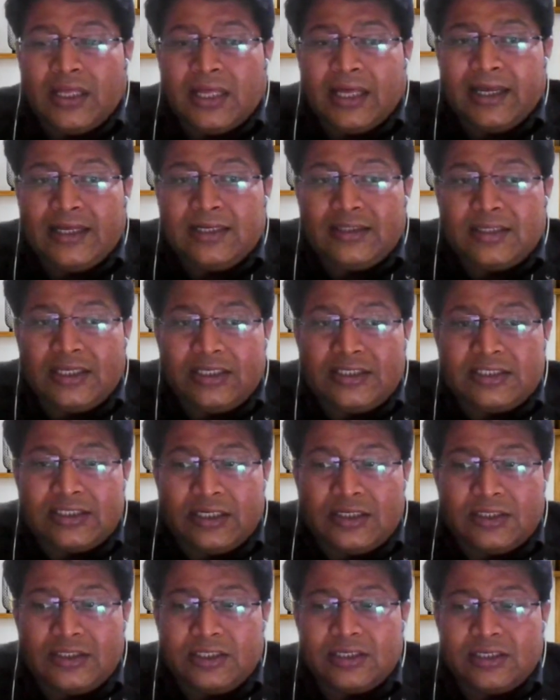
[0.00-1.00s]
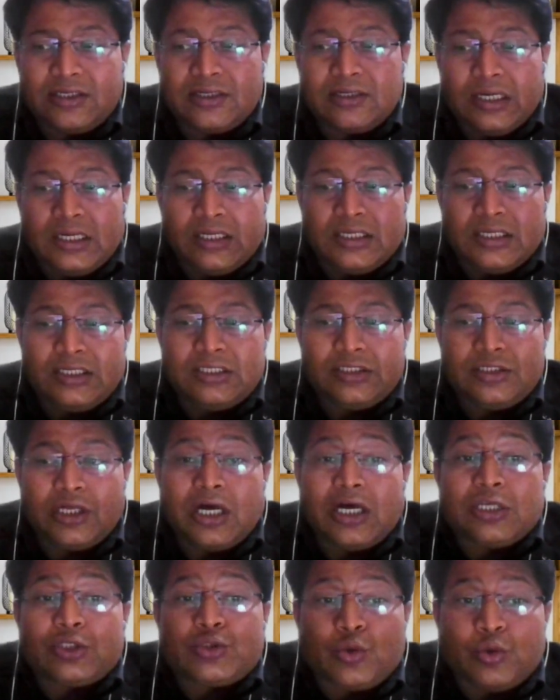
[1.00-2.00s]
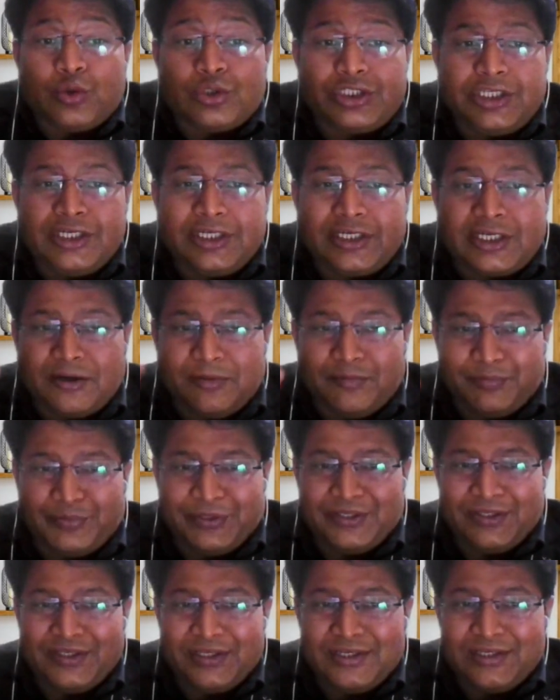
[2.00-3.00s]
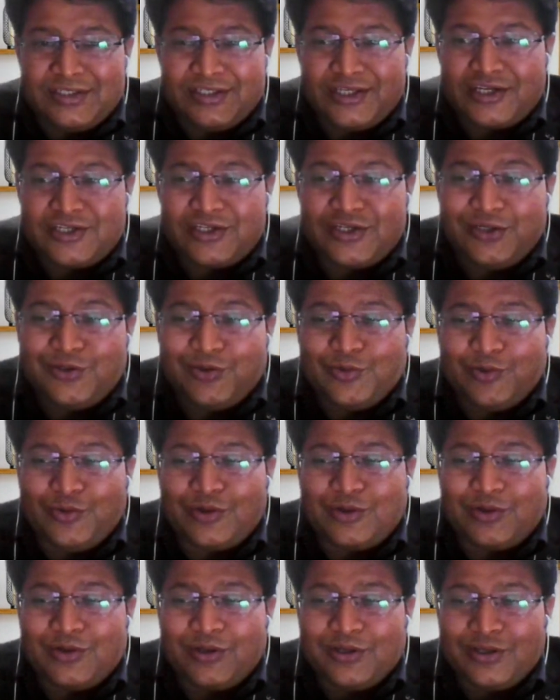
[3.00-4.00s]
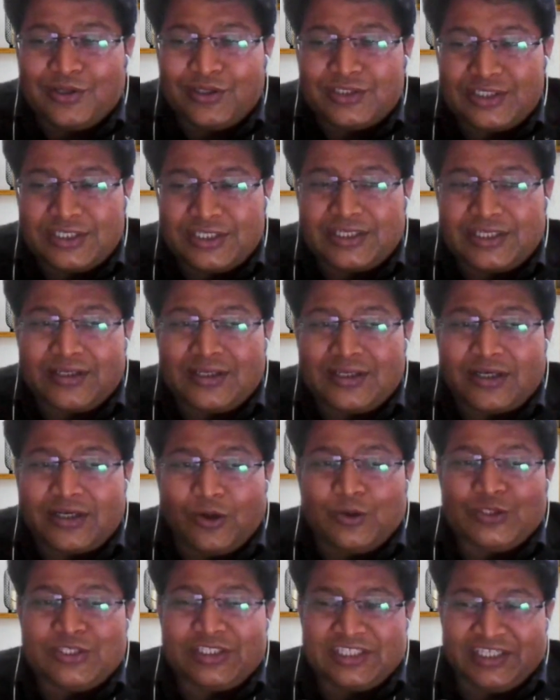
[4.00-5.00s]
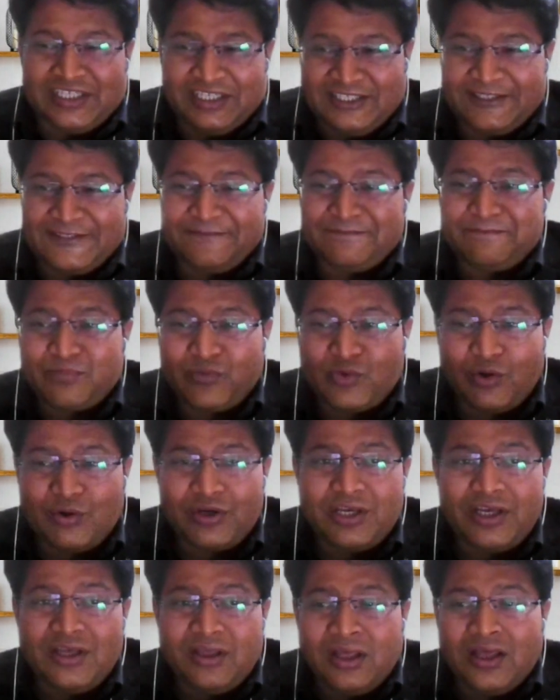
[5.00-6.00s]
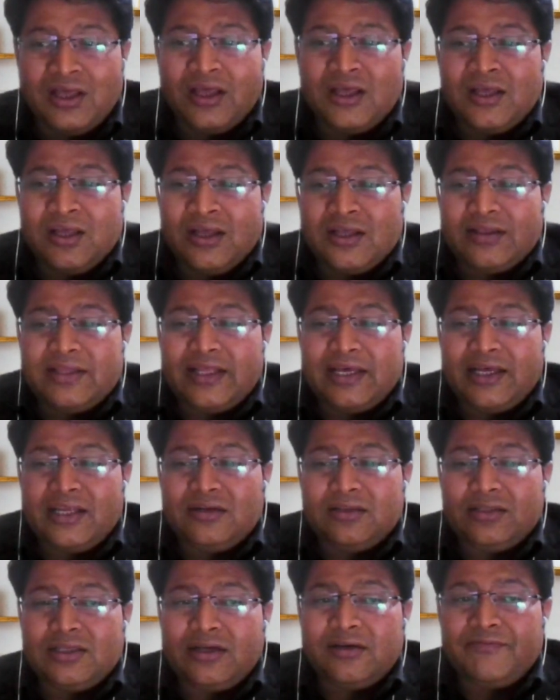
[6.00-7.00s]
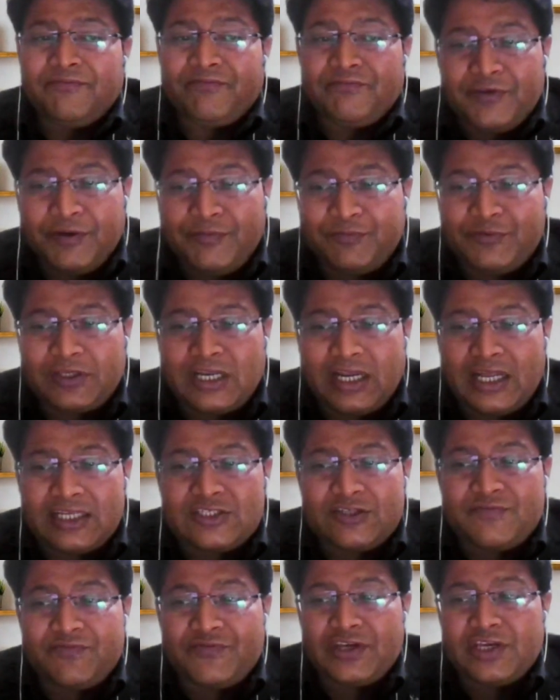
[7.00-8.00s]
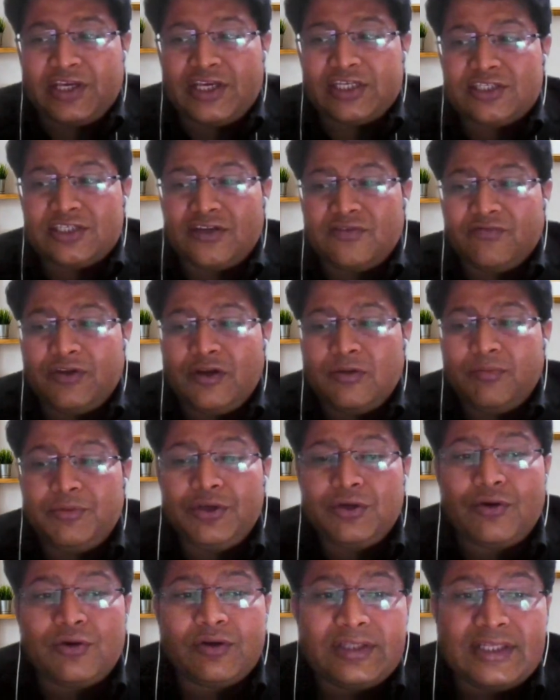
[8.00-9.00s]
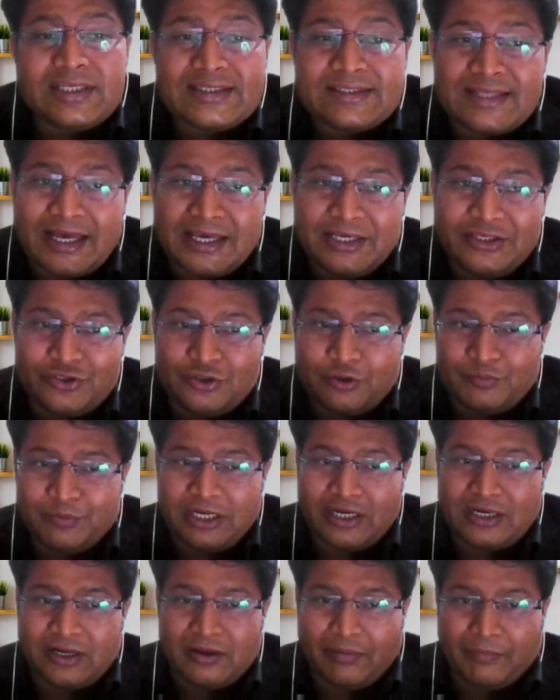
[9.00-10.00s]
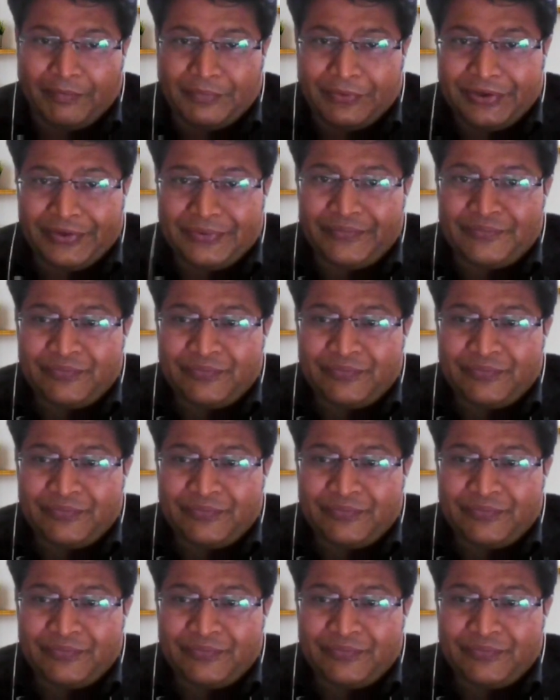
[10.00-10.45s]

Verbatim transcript: and there is another is the associate company section 2 six, clause 6 okay then the fifth classification will be on the size of the company